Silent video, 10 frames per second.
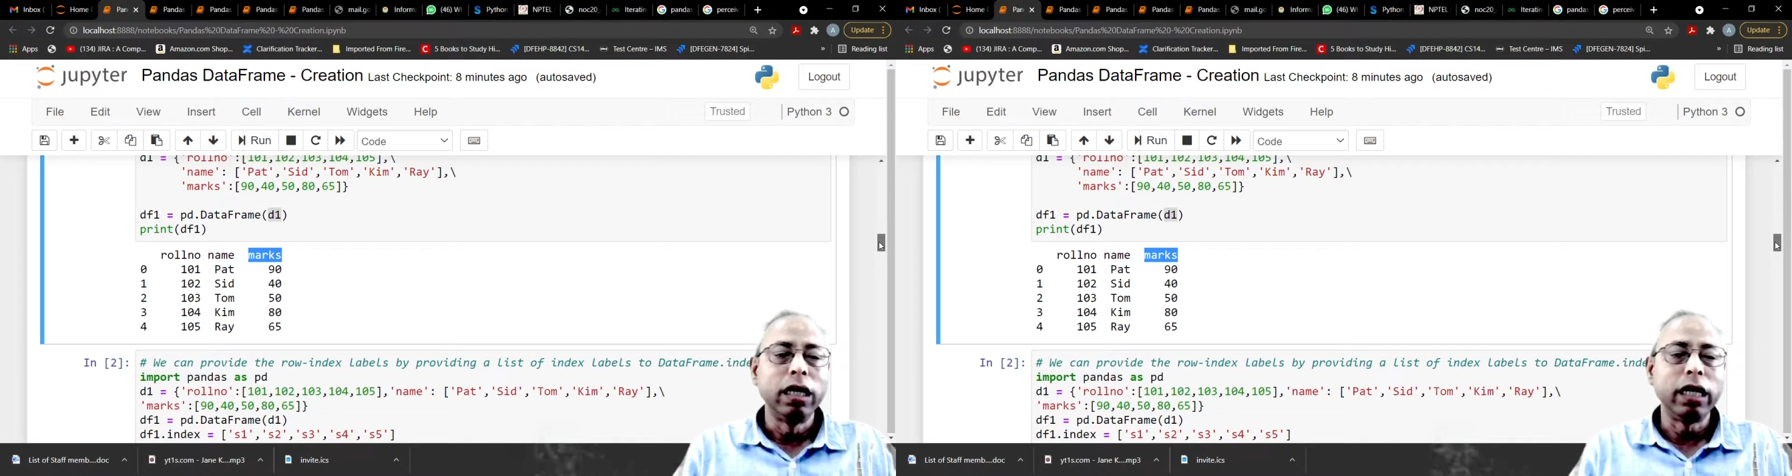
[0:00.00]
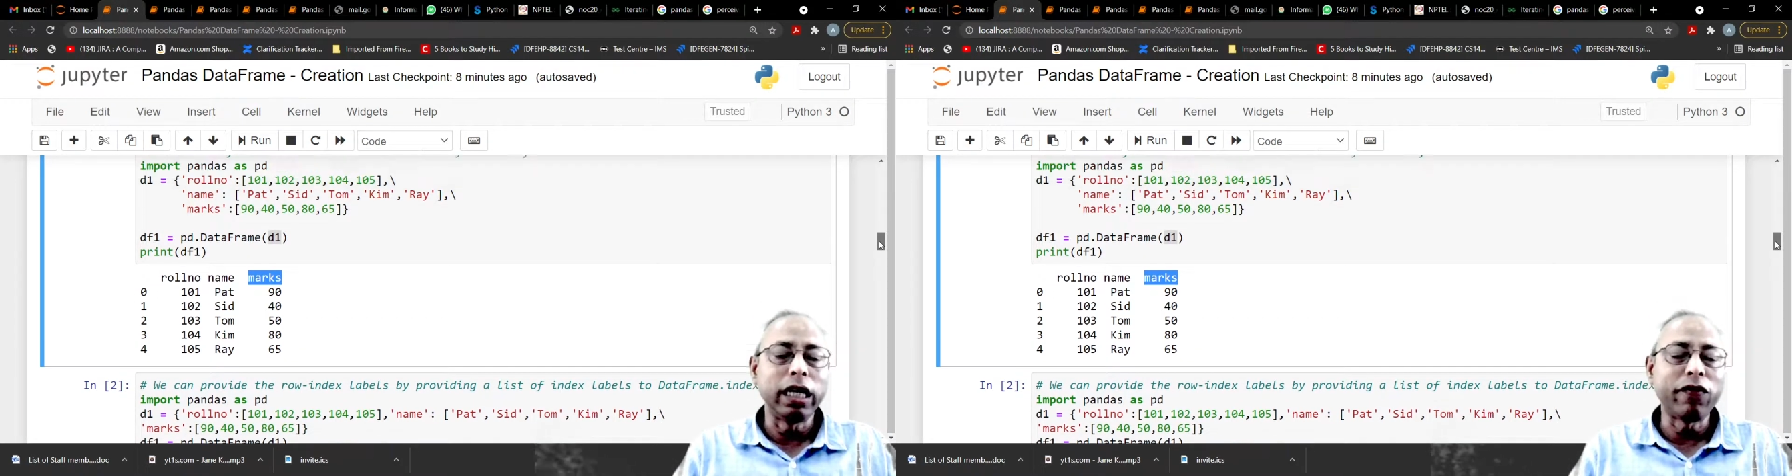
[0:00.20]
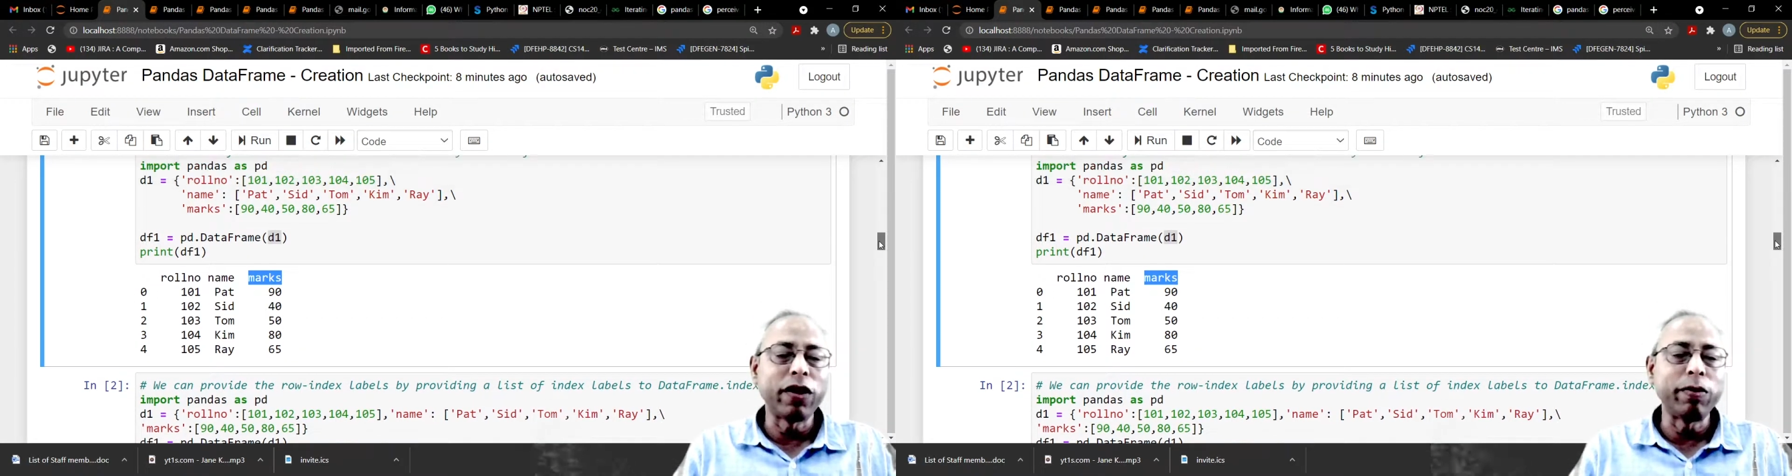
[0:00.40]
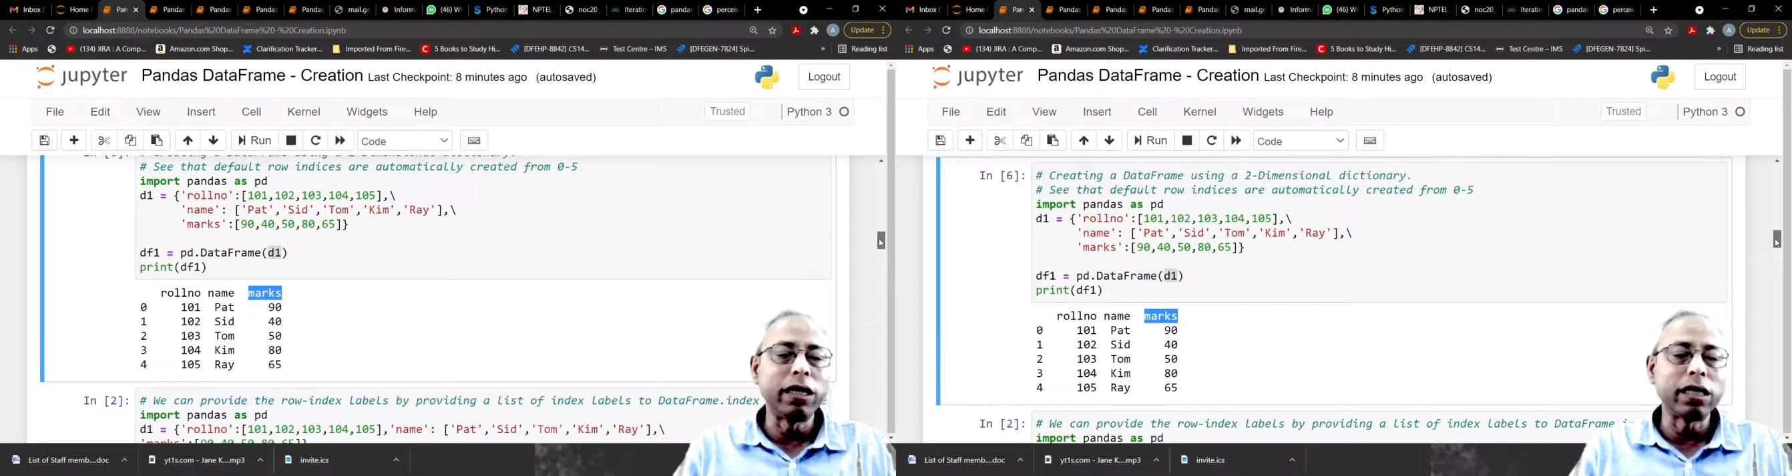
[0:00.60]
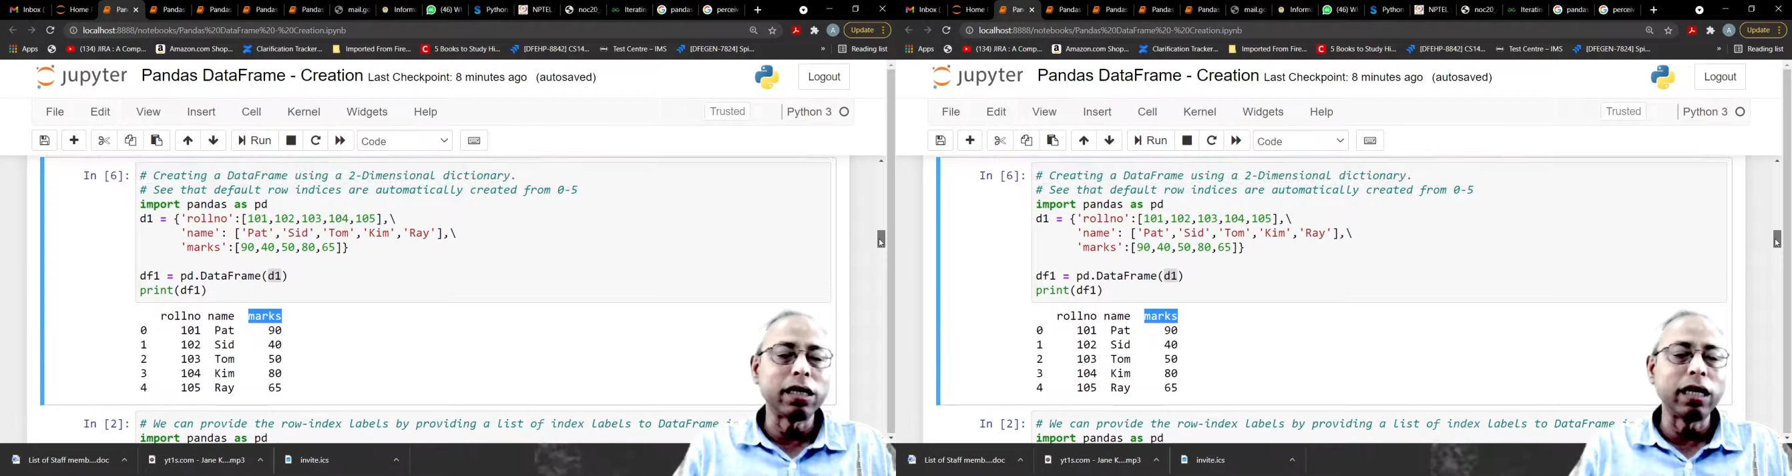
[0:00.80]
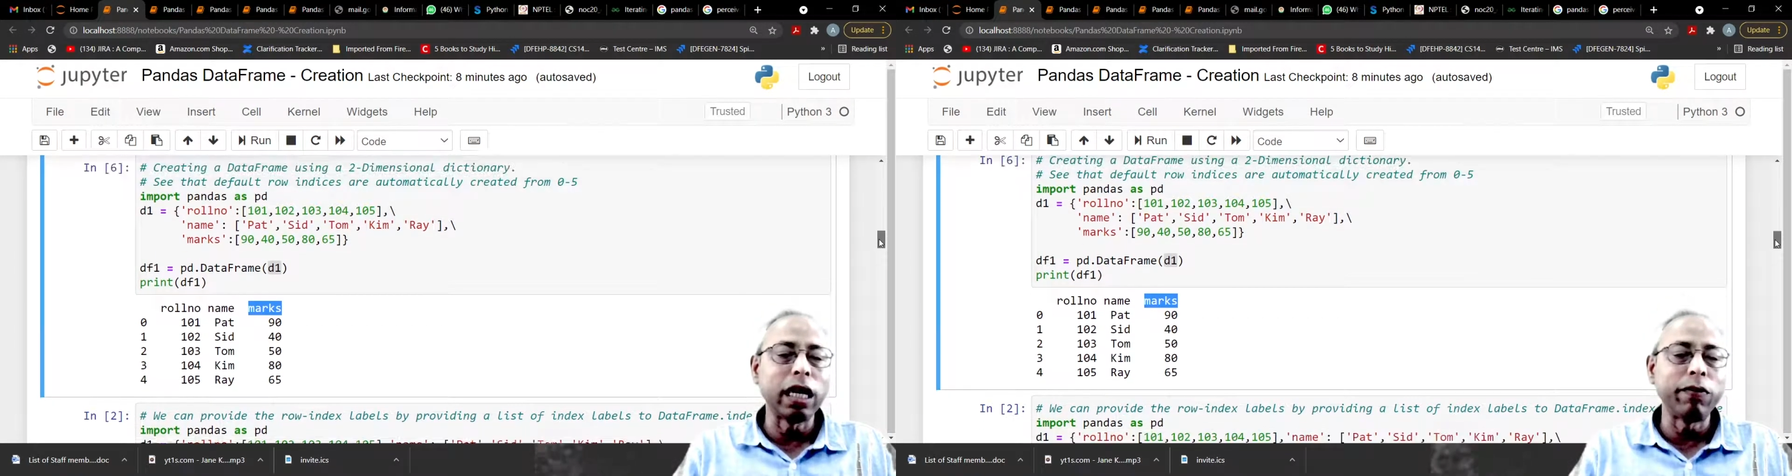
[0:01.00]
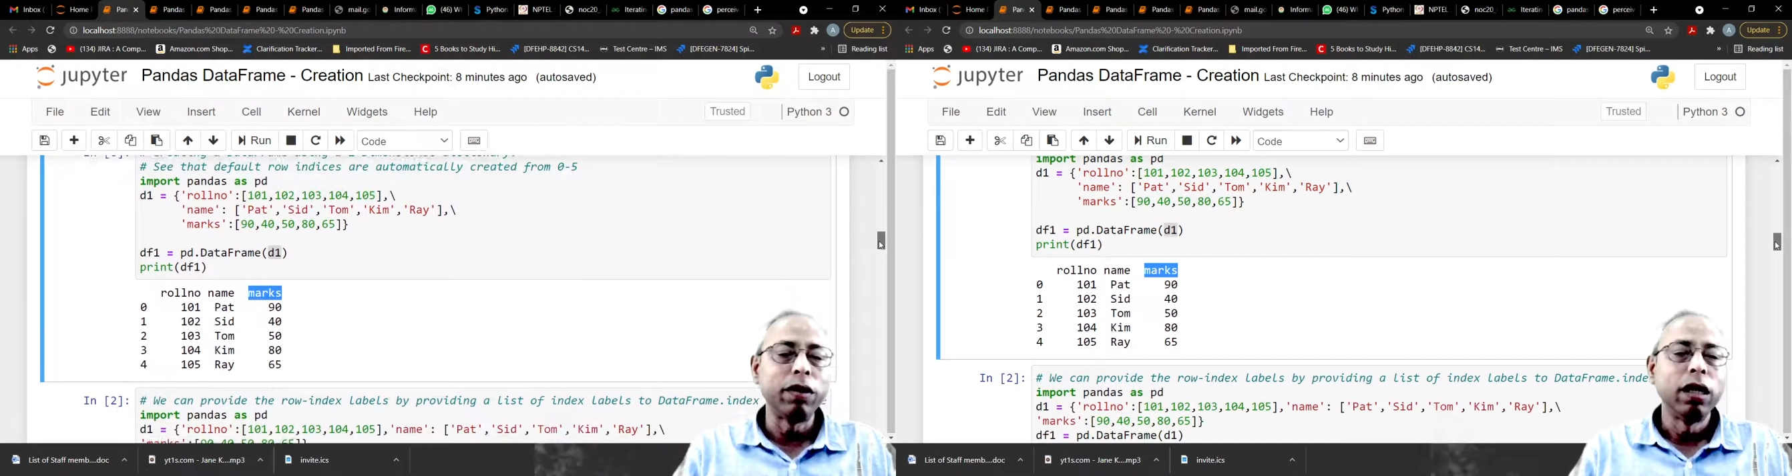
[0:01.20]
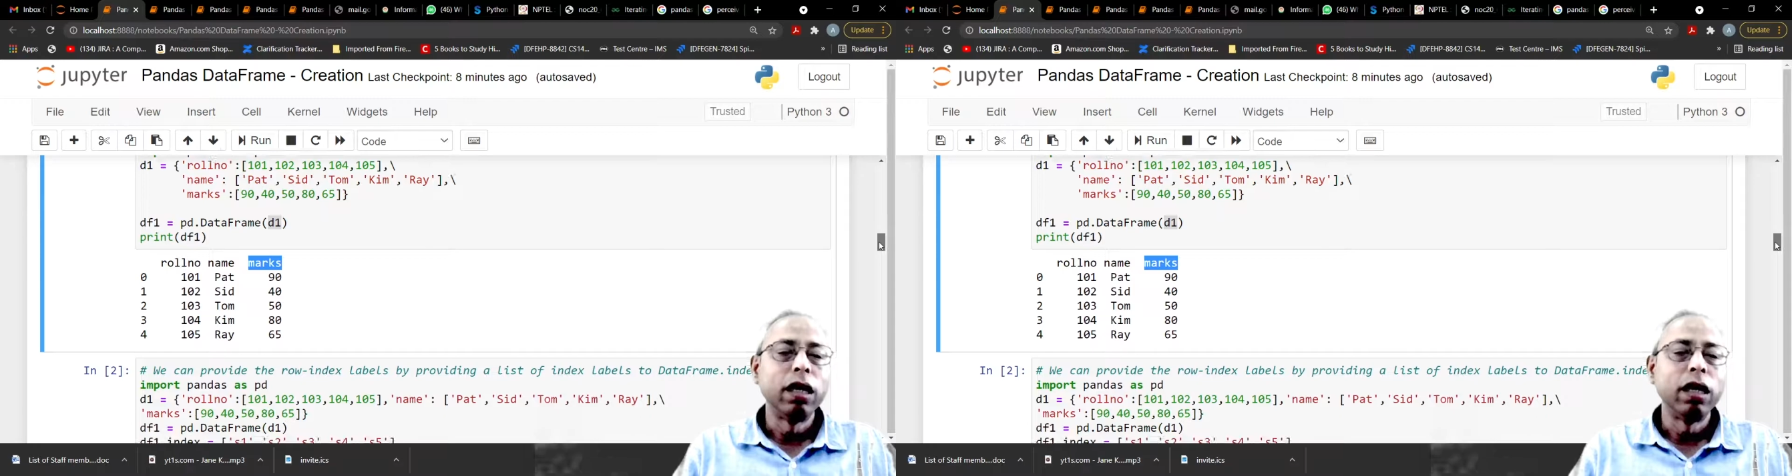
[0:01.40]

data frame that doesn't have